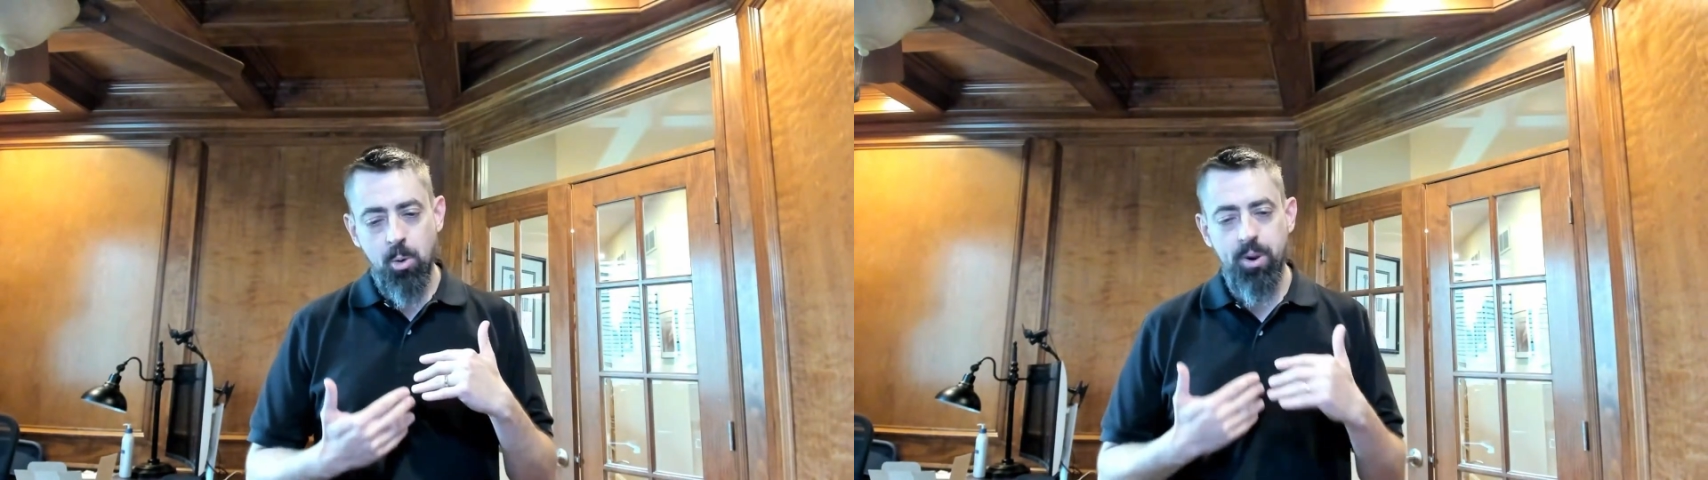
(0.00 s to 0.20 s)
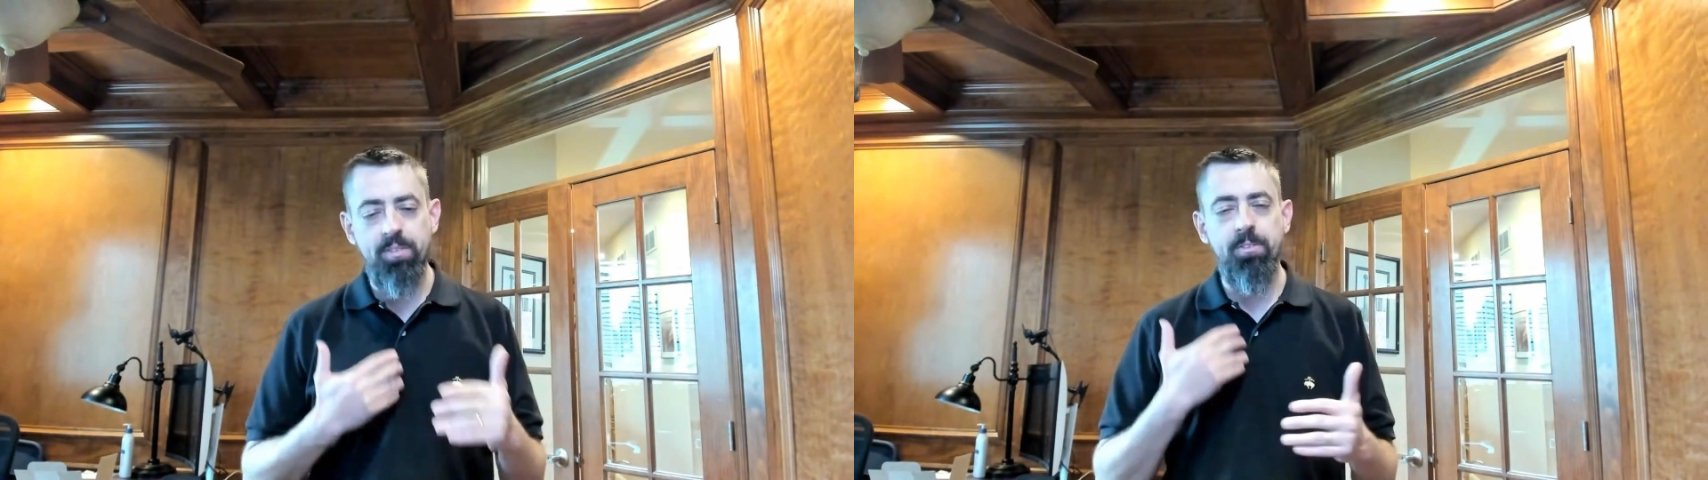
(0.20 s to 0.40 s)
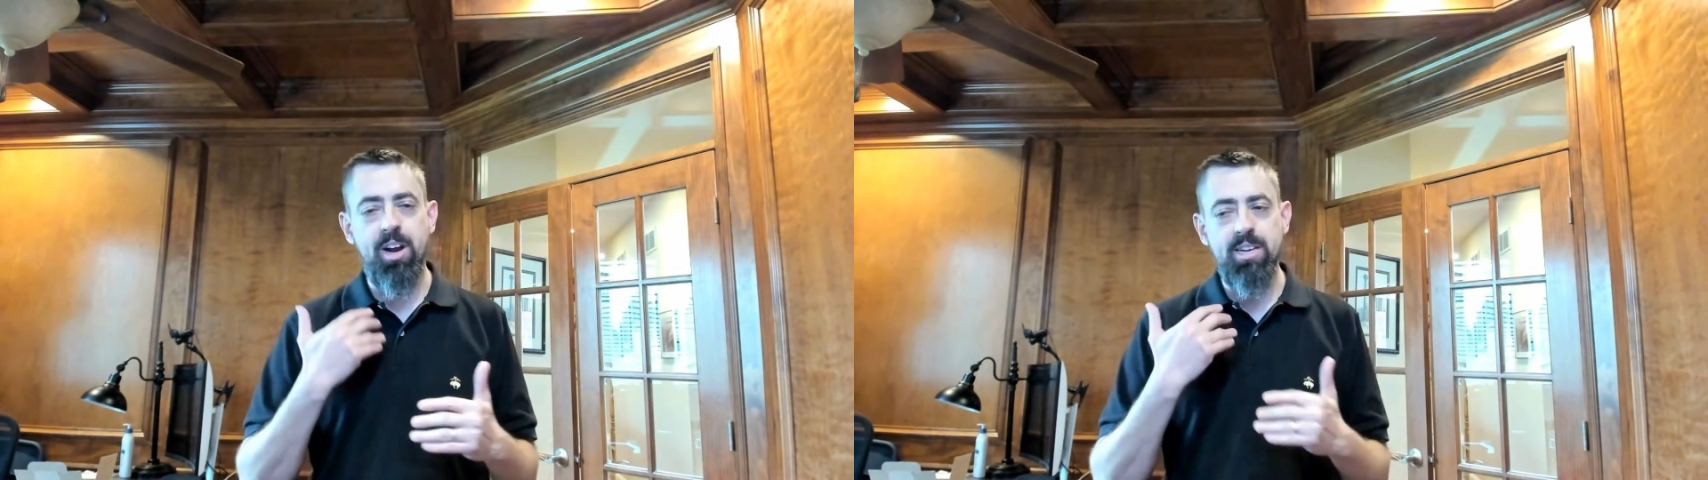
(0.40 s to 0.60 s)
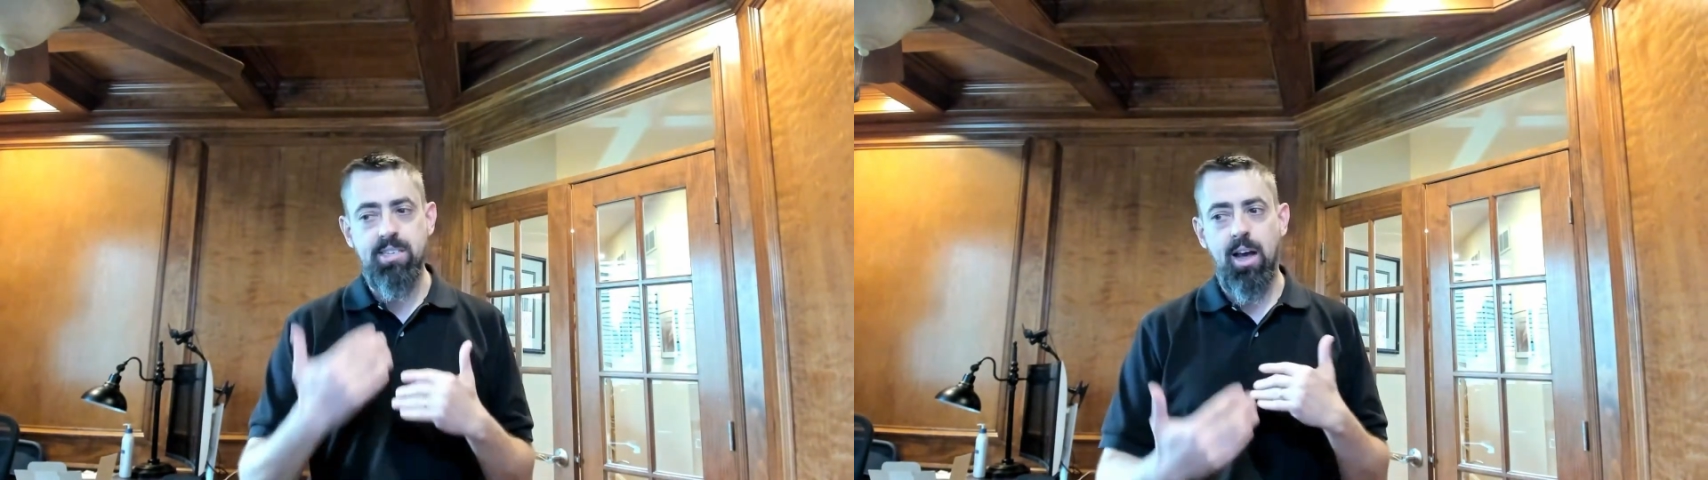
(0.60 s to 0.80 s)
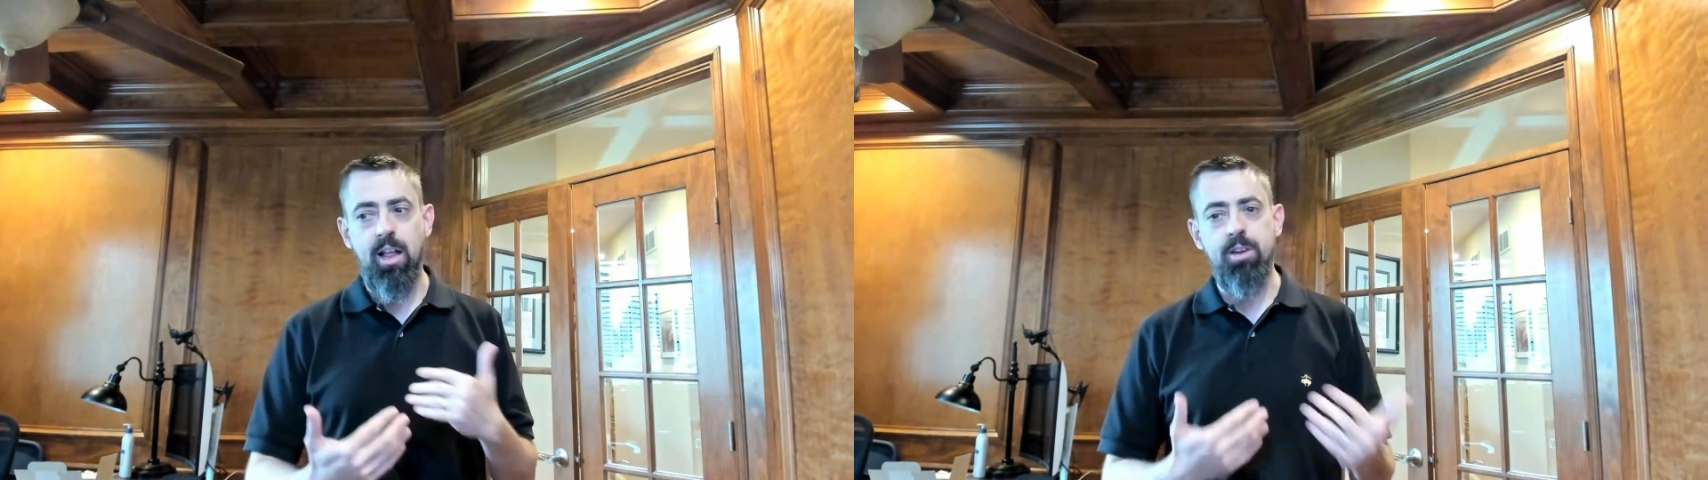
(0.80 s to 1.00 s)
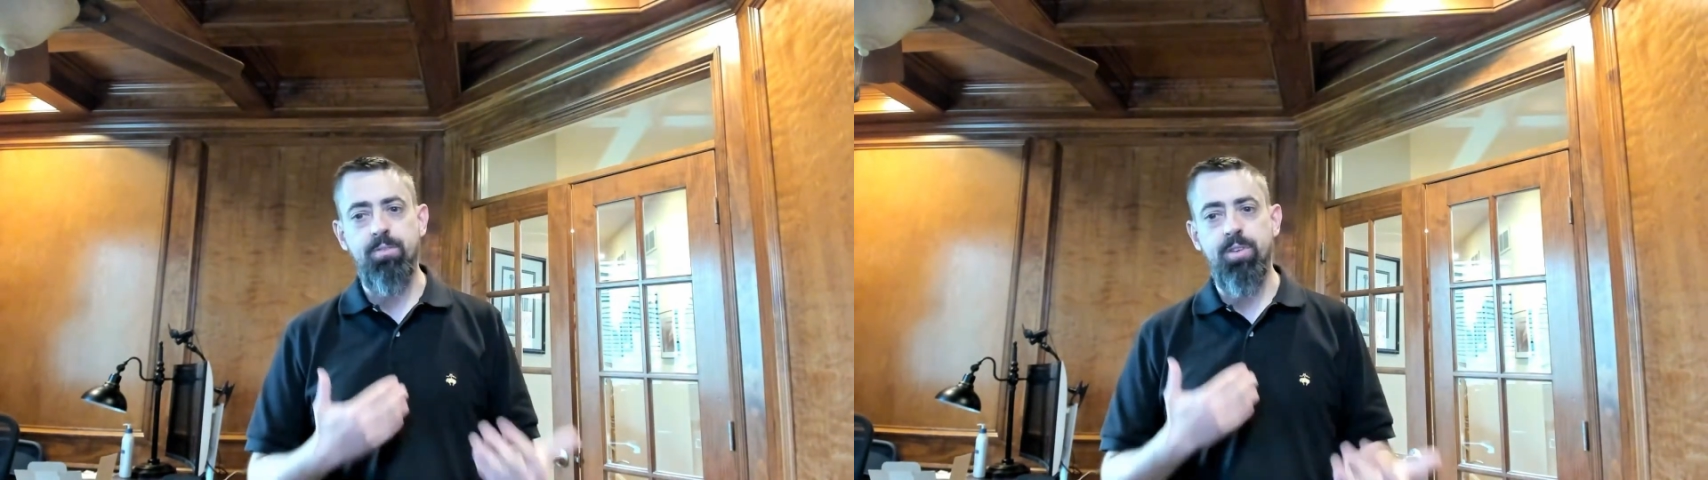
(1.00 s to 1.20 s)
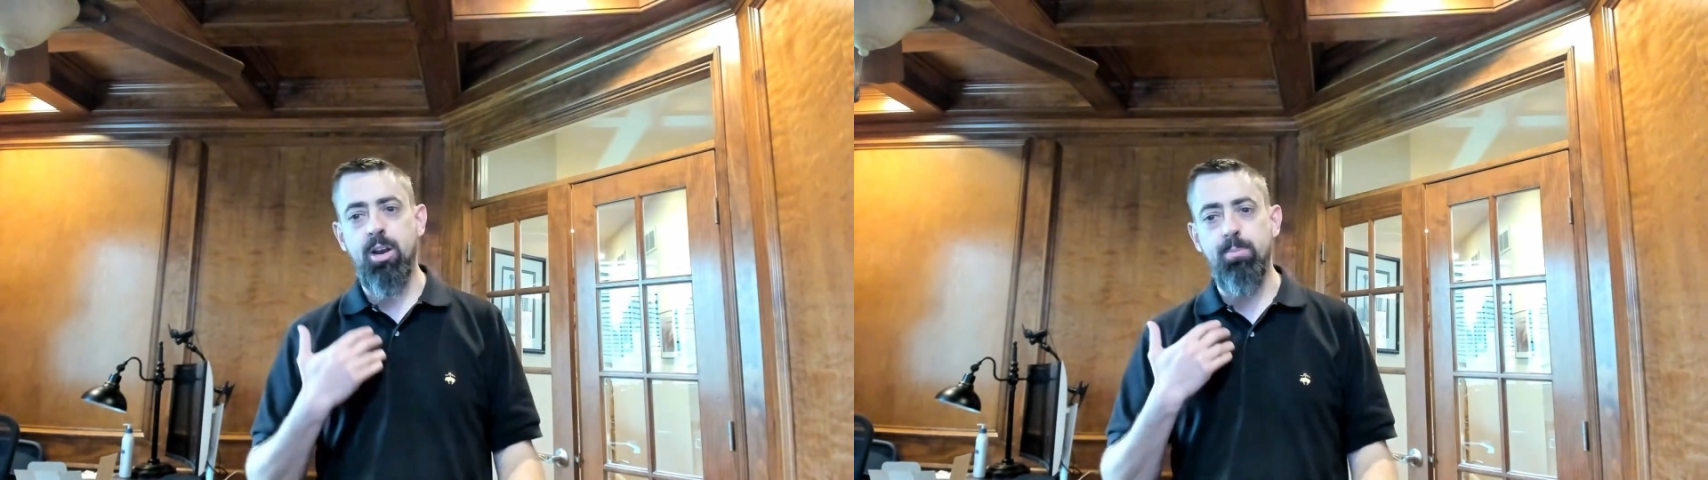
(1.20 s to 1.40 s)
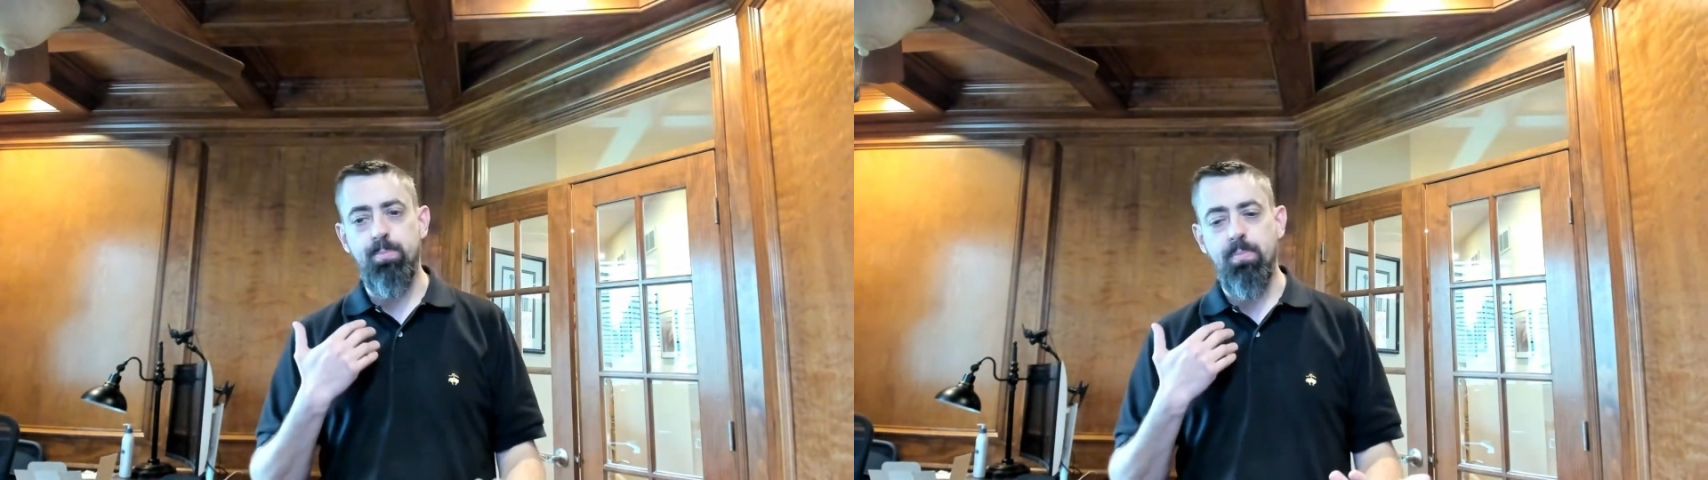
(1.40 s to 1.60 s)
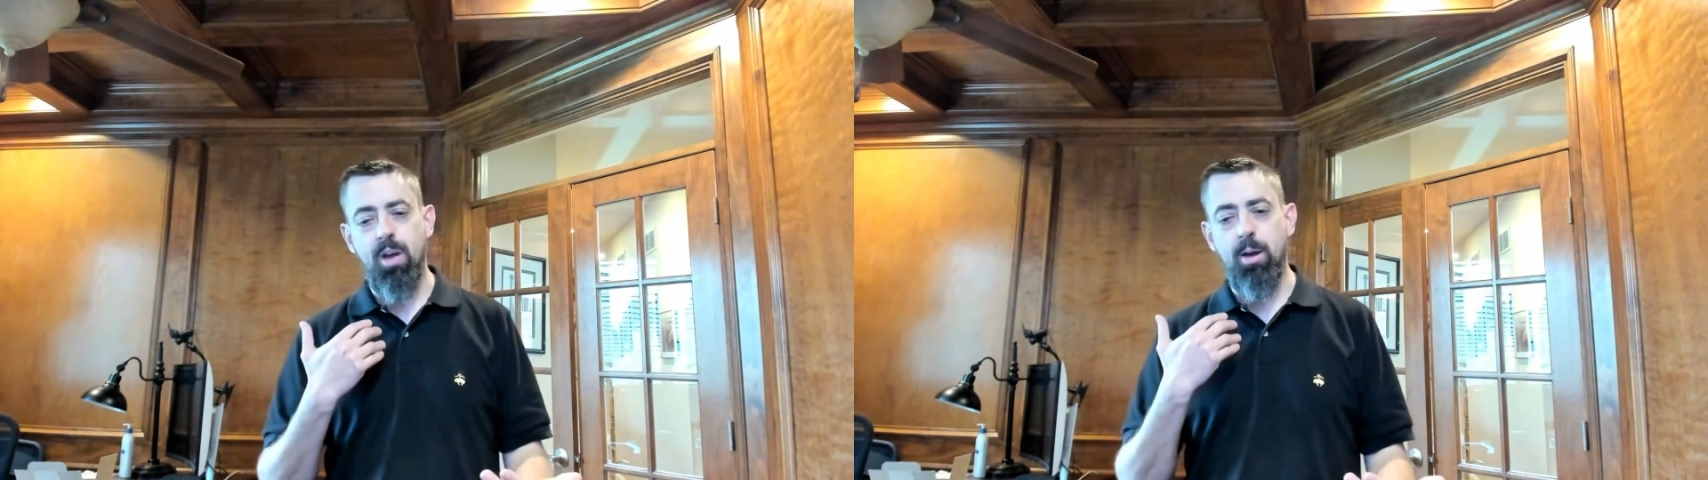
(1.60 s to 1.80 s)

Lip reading: very solid, very